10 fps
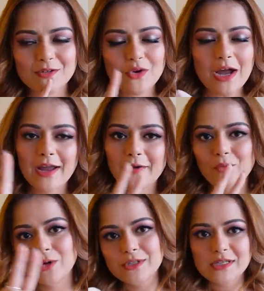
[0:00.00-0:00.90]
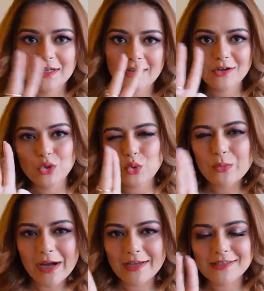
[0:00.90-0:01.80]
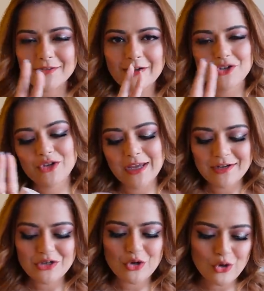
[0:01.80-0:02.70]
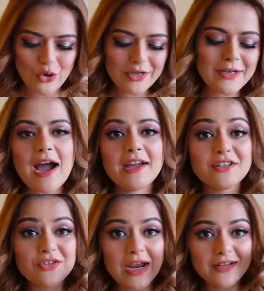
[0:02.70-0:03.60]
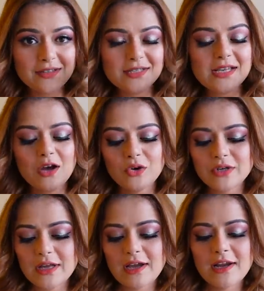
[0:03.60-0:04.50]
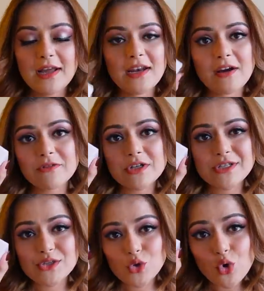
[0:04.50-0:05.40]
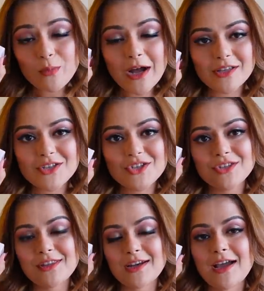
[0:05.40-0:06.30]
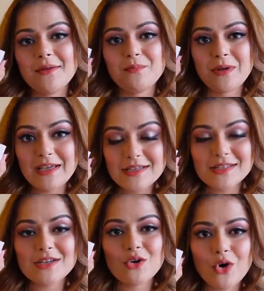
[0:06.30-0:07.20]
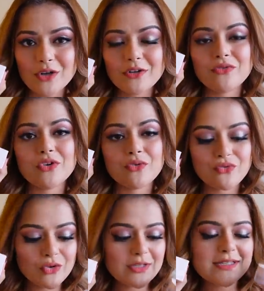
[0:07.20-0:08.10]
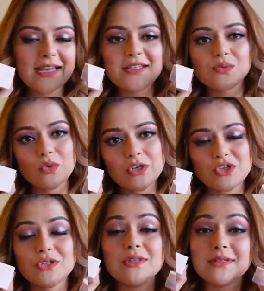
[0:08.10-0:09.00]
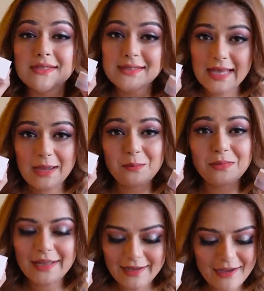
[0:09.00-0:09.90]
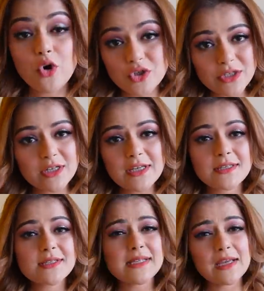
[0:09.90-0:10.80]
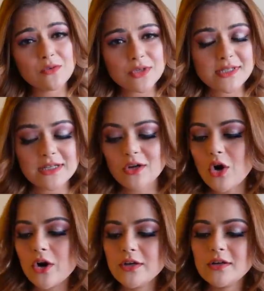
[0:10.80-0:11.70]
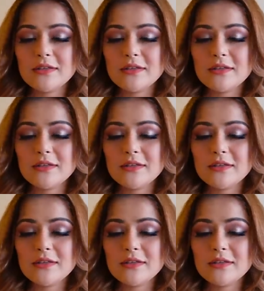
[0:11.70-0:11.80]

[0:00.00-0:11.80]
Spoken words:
So I was in like two minds if I should get it or not. I tried this out and I loved it so much that I placed an order for a full size version the same day. Fortunately, the sale was still on.